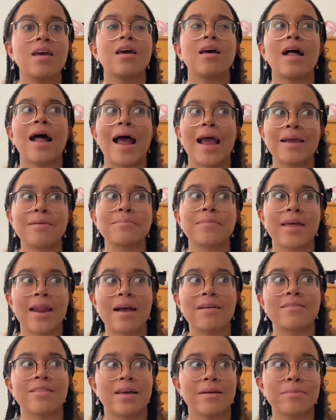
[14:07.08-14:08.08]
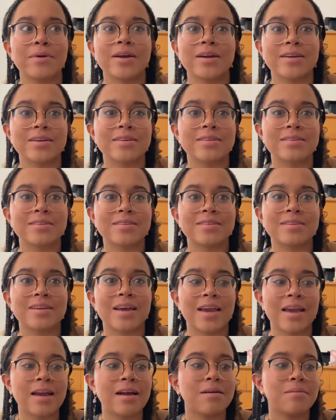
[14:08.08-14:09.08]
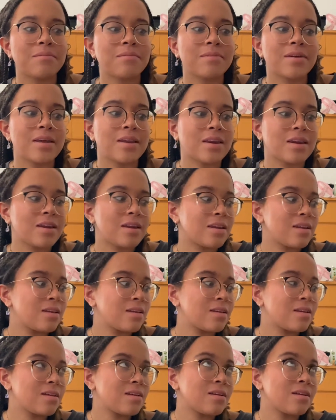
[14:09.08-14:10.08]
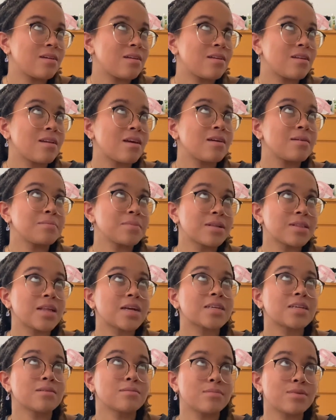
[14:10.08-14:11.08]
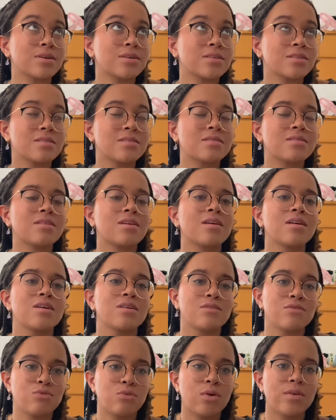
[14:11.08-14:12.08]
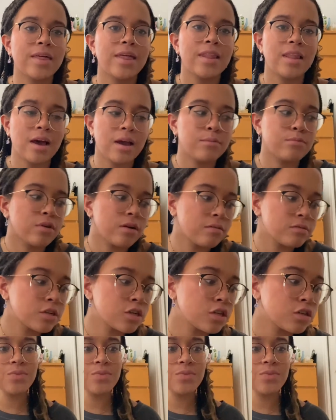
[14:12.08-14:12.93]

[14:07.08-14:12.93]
I'm gonna have a library. I am, and I'm collecting books for that library.